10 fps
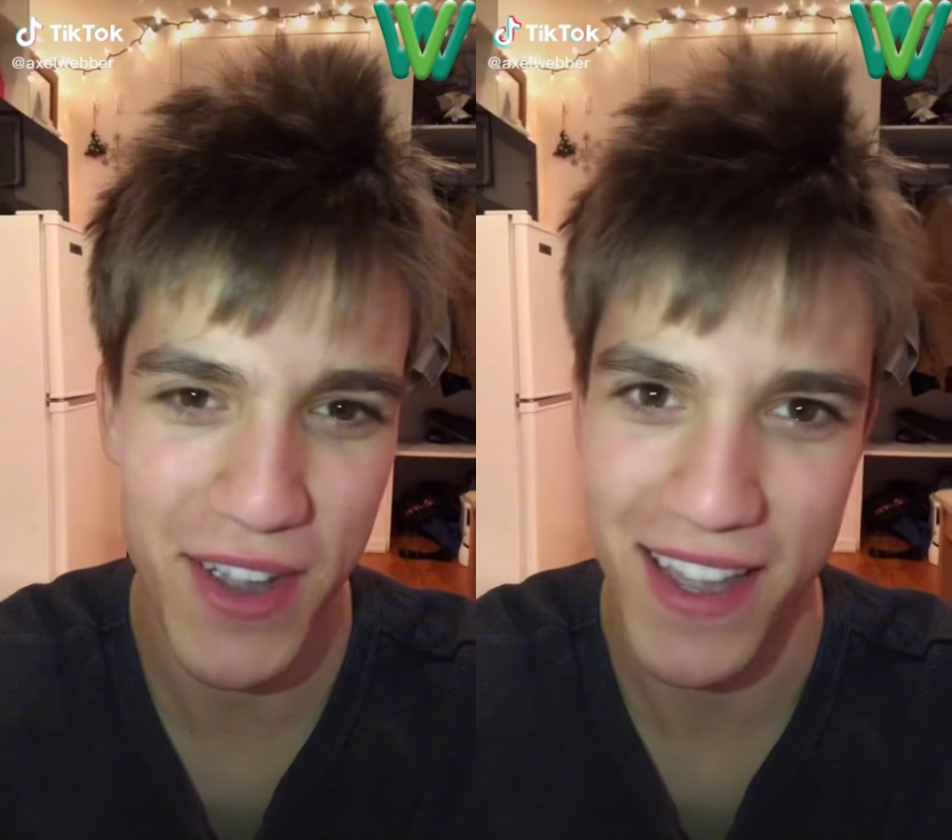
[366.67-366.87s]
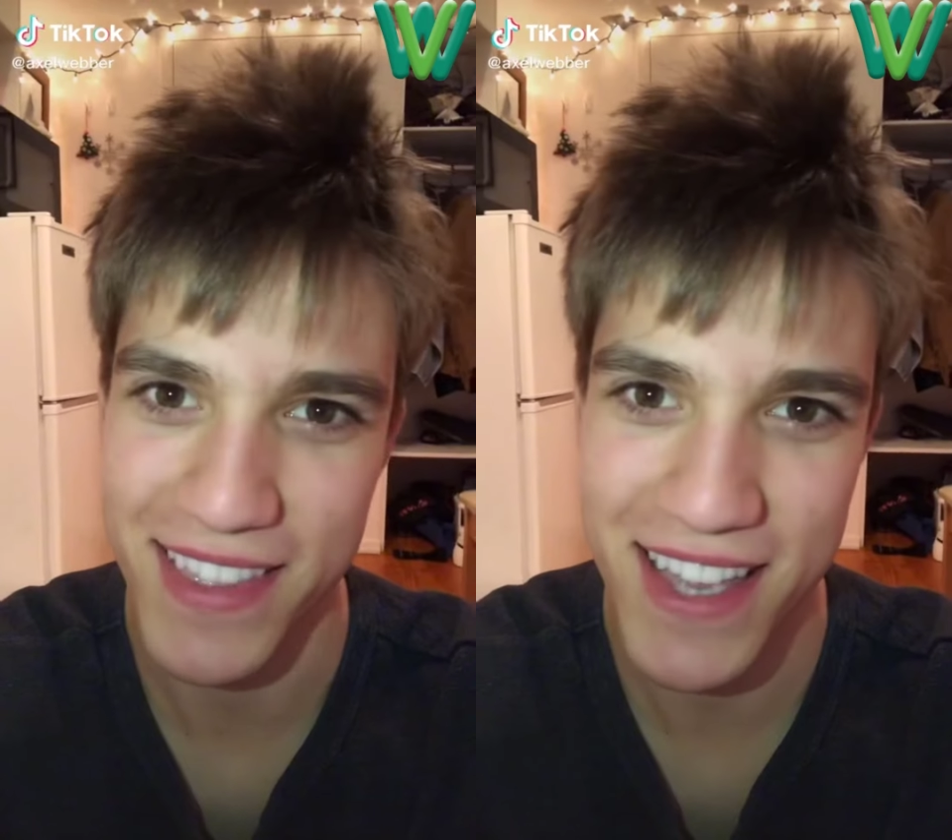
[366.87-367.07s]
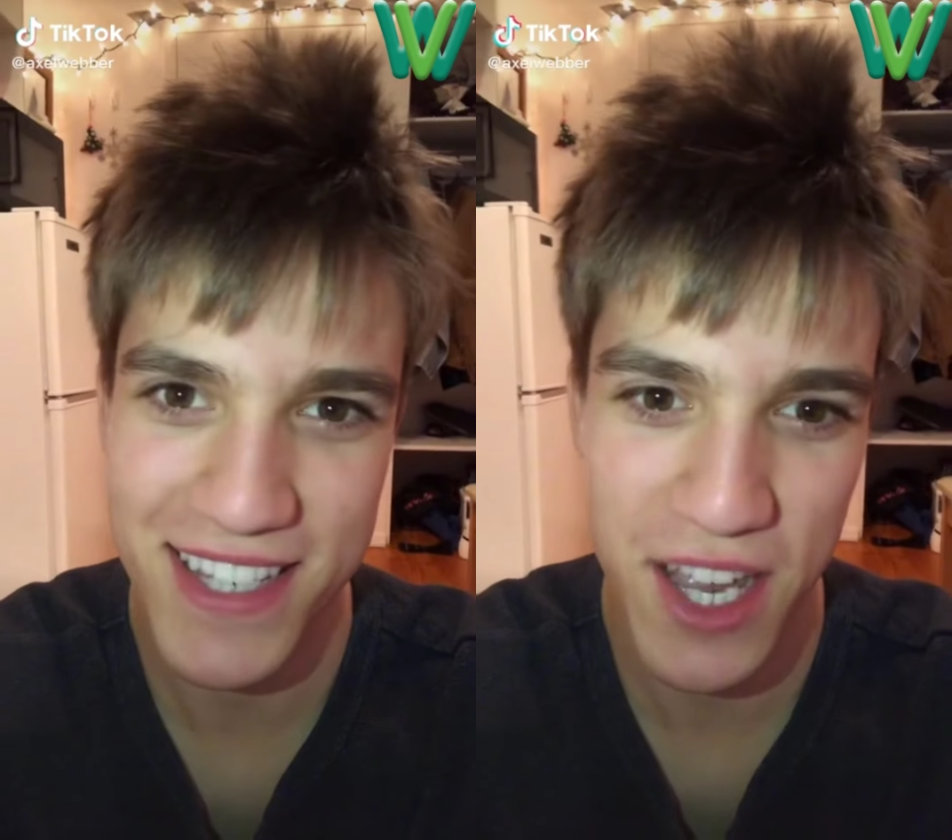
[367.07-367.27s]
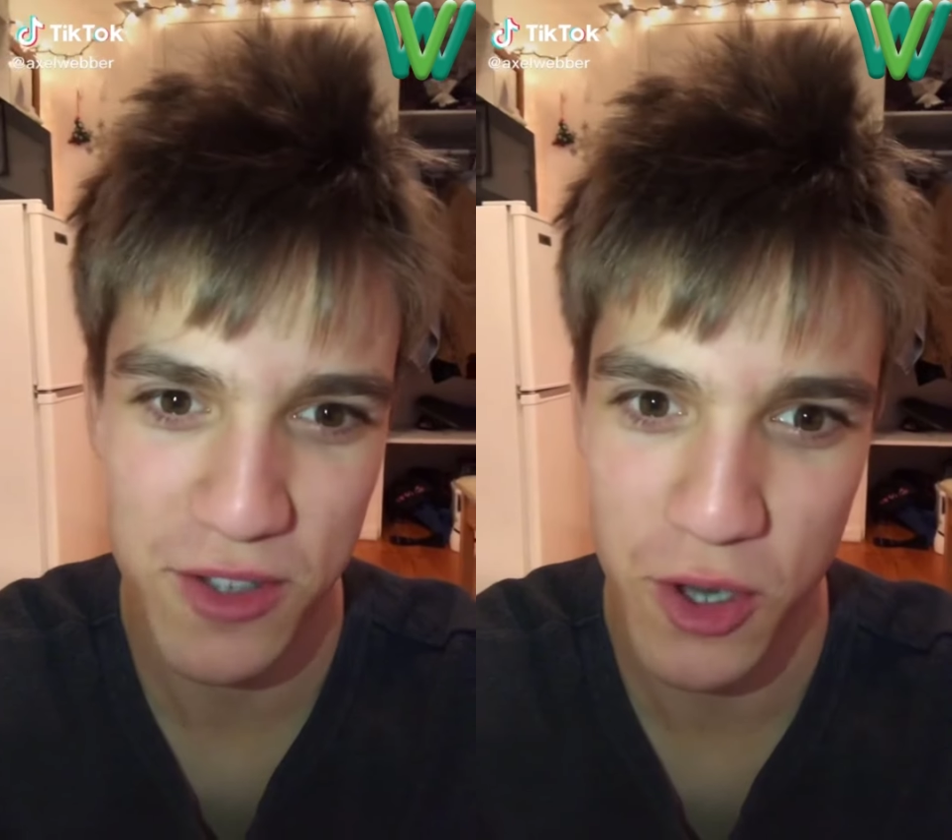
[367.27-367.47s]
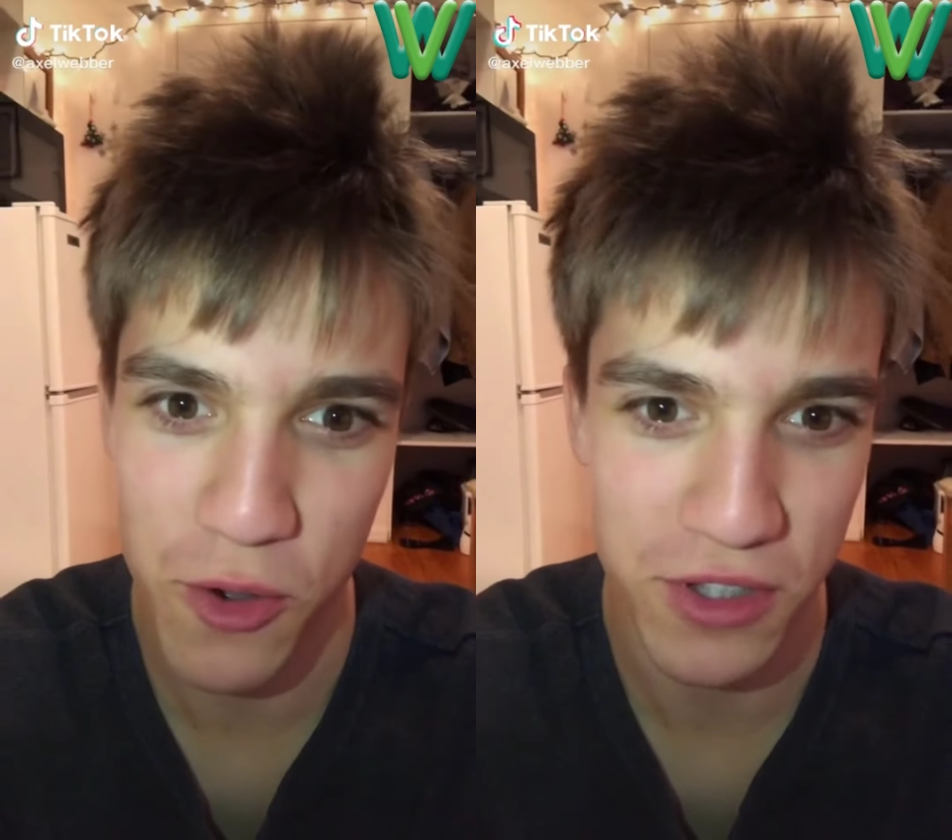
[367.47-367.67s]
Okay, that
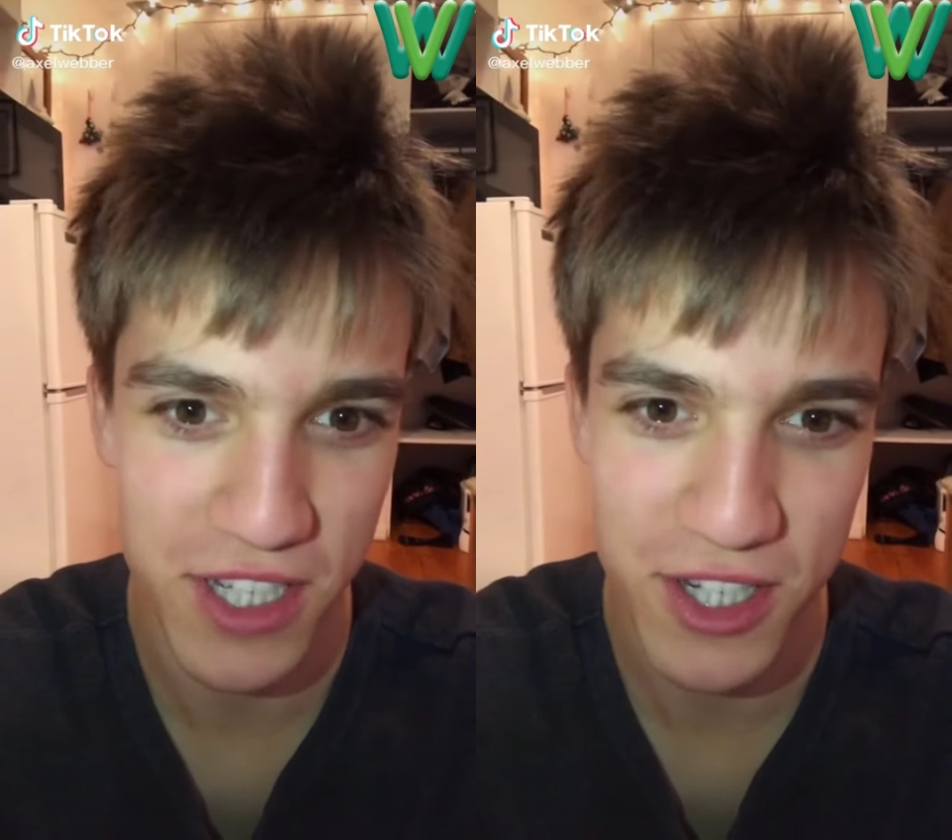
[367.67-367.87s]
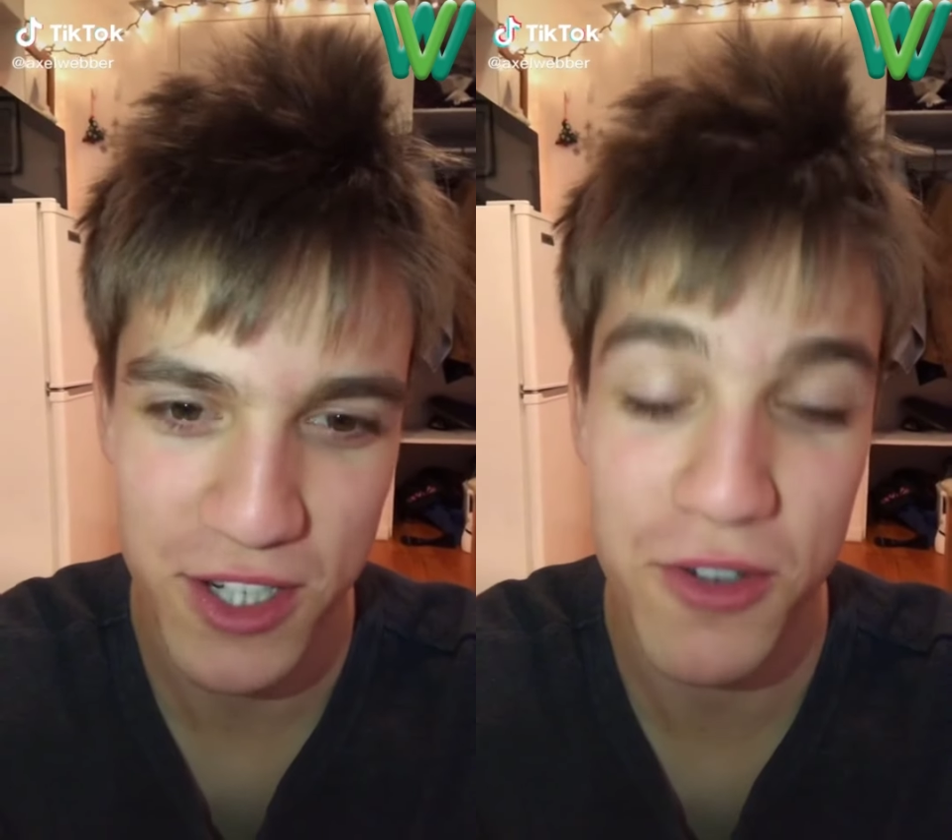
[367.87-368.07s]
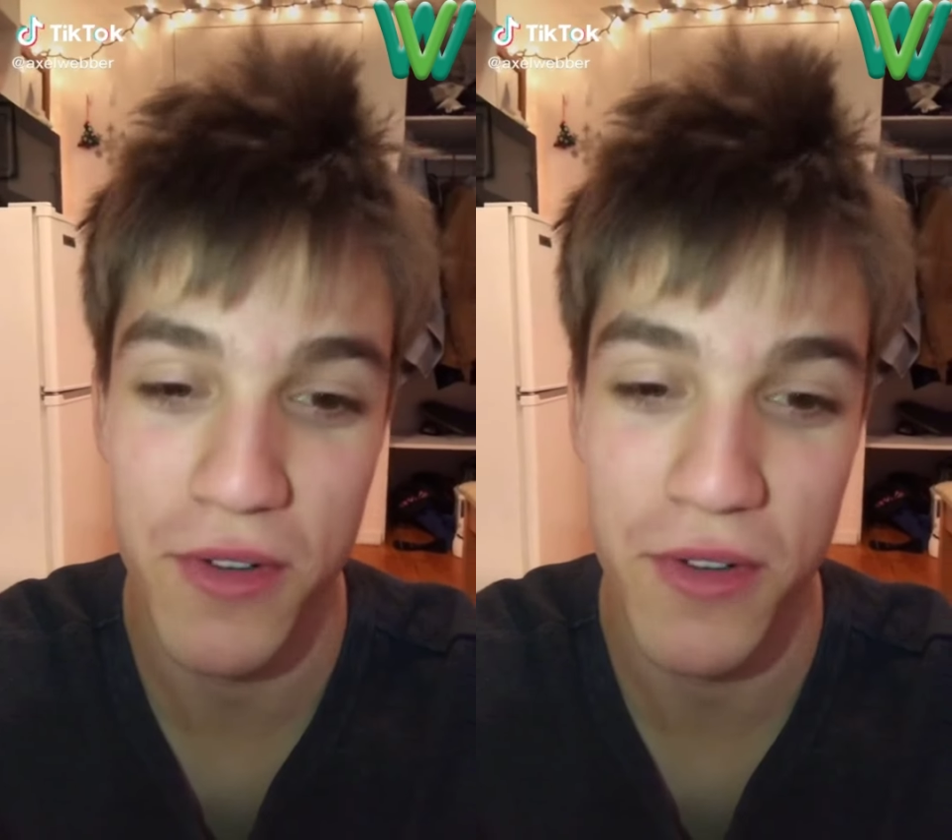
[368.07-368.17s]
sounds cultish.